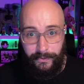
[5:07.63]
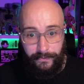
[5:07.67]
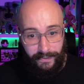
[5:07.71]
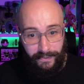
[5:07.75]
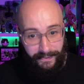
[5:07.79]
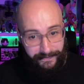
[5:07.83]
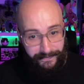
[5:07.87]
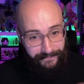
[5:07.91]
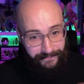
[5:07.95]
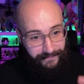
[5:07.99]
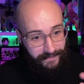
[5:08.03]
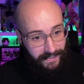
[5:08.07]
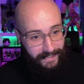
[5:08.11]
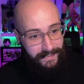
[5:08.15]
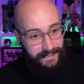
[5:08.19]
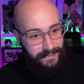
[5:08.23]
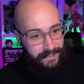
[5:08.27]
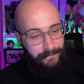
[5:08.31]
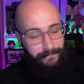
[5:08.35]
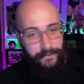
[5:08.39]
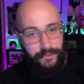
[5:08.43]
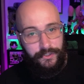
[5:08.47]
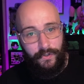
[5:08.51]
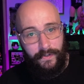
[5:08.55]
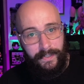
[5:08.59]
and that is if
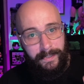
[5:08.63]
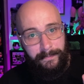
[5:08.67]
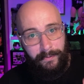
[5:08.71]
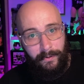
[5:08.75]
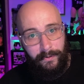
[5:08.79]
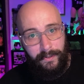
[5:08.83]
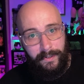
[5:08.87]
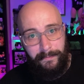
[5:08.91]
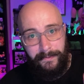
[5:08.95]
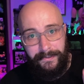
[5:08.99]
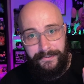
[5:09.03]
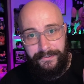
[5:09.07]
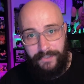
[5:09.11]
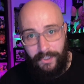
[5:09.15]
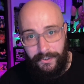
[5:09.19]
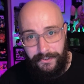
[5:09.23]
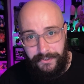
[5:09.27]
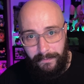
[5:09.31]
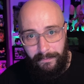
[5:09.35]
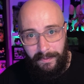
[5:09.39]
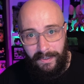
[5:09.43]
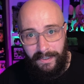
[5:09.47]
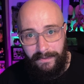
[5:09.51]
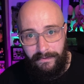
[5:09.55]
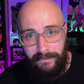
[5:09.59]
a shiny Pokemon does
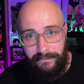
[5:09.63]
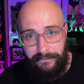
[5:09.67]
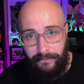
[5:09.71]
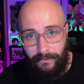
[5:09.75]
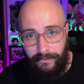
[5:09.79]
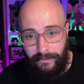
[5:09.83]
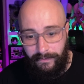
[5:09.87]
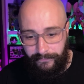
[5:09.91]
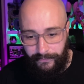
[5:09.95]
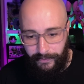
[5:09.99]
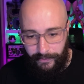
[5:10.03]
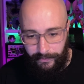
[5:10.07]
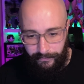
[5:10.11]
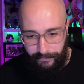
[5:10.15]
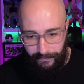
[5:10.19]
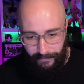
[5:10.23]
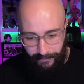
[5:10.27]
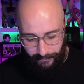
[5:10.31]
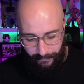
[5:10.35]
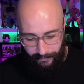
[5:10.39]
appear in front of you,